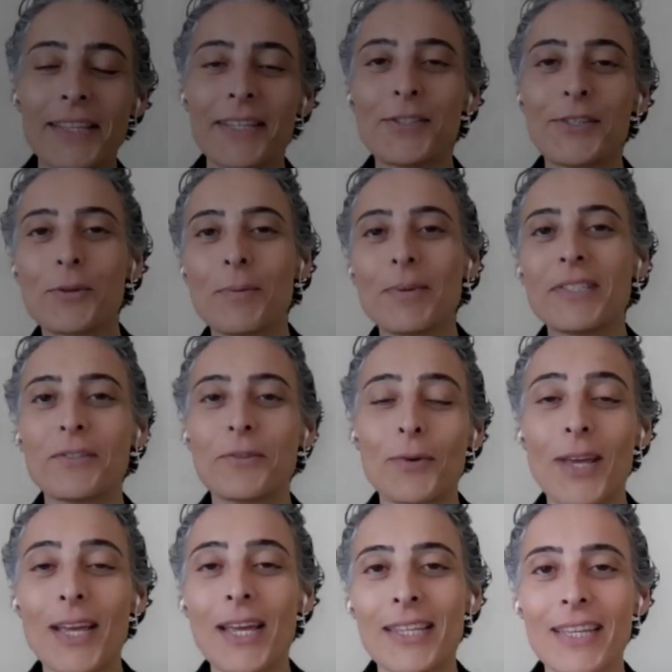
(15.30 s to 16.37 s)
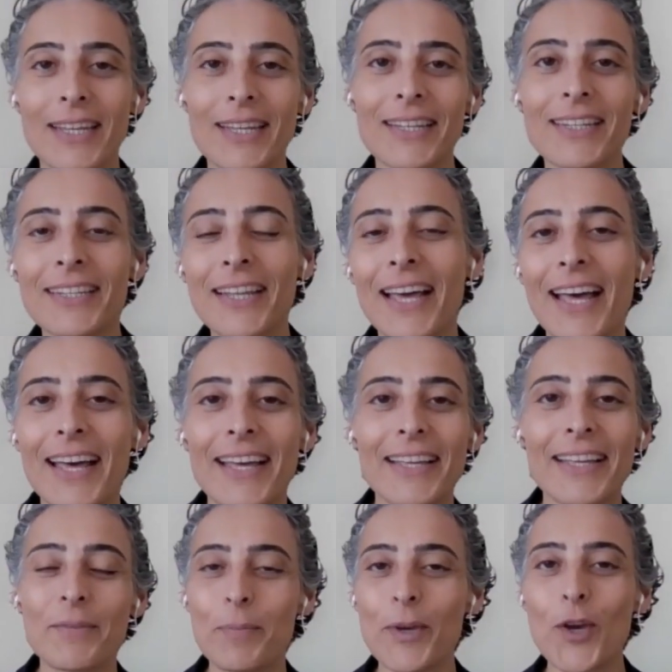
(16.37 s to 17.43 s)
the Eastern Mediterranean
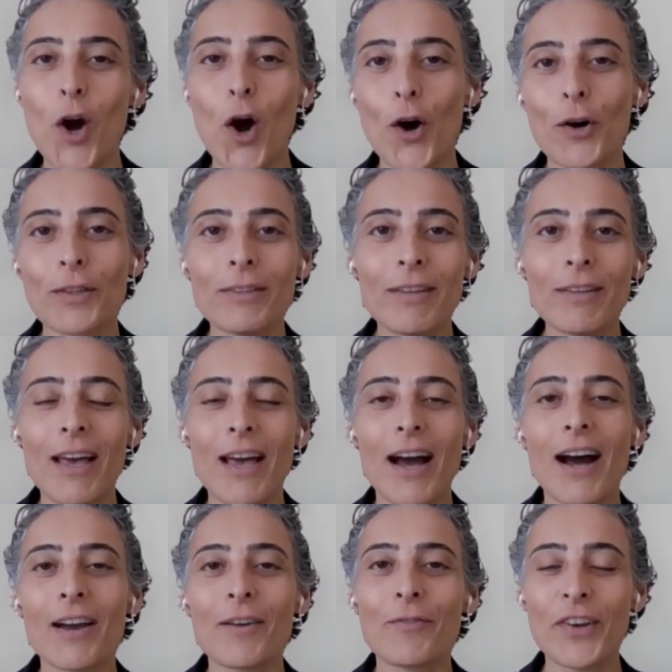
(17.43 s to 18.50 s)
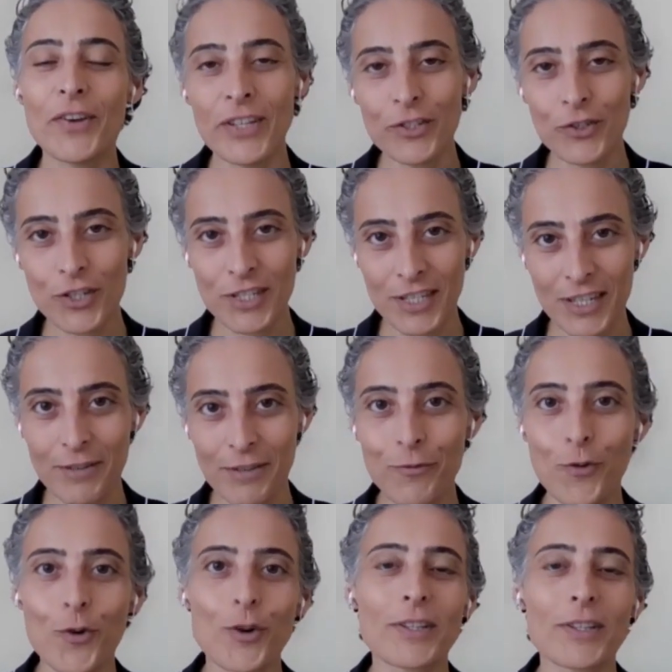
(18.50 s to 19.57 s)
and beyond are very interesting
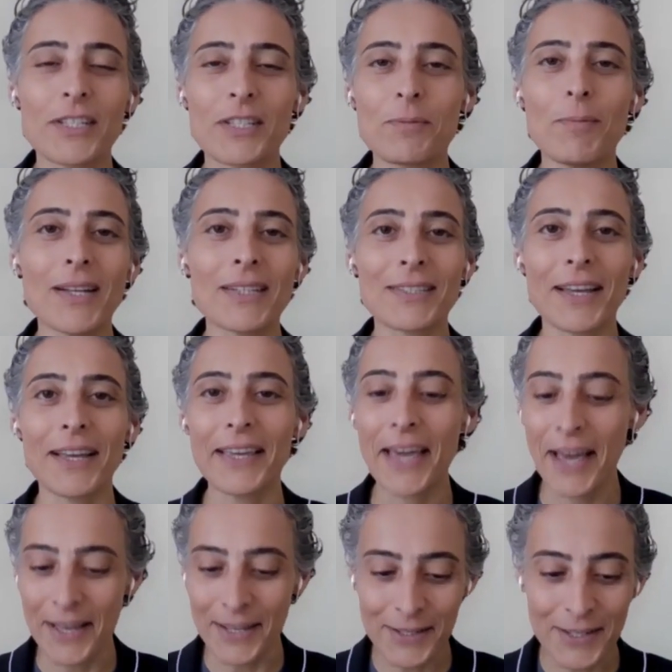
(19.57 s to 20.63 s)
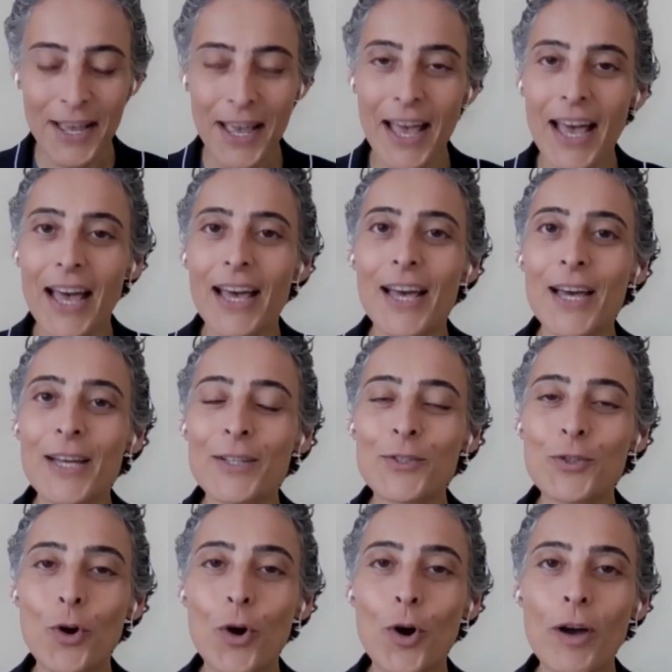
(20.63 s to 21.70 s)
for this month, I guess.
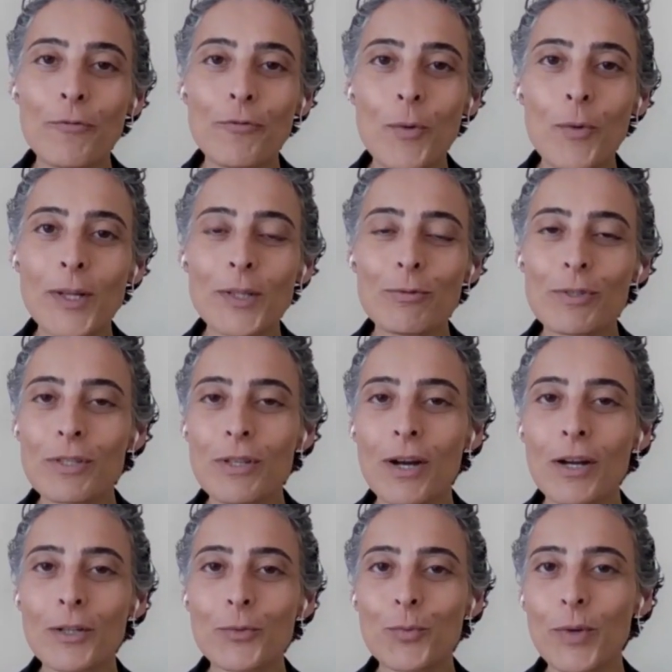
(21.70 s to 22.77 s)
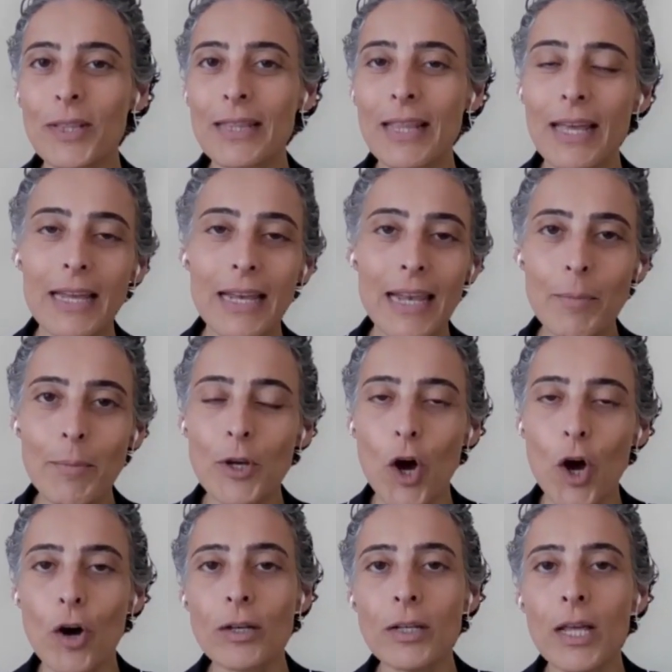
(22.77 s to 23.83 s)
So if we want to start with
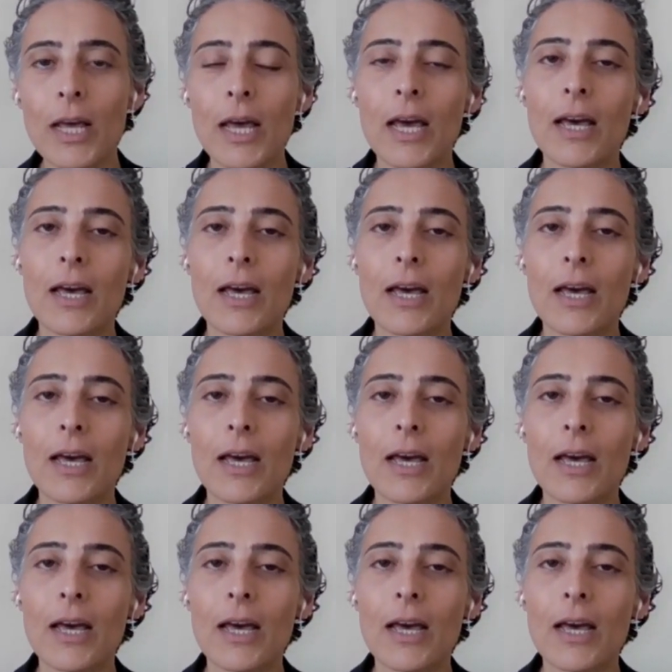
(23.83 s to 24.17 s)
Lebanon,